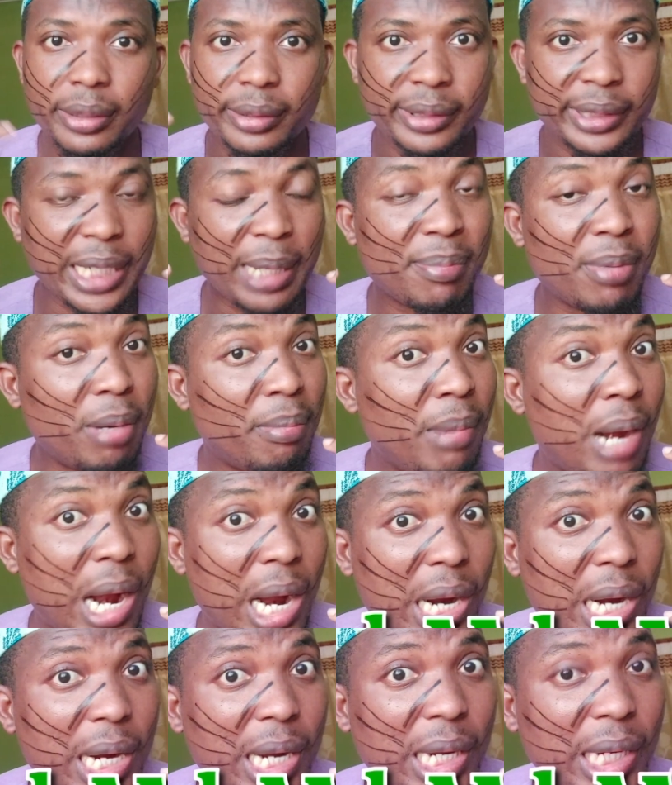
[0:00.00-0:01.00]
tribal mark
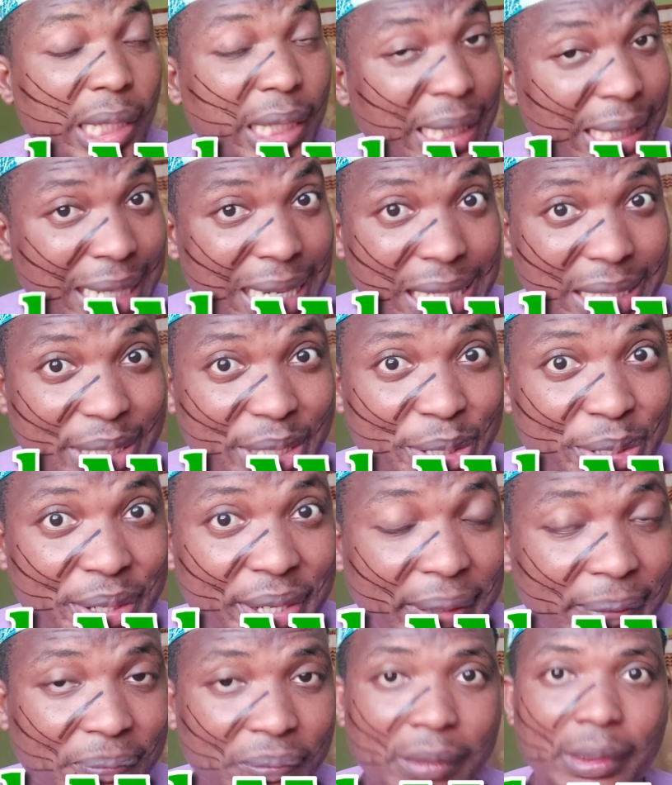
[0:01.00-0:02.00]
in Nigeria.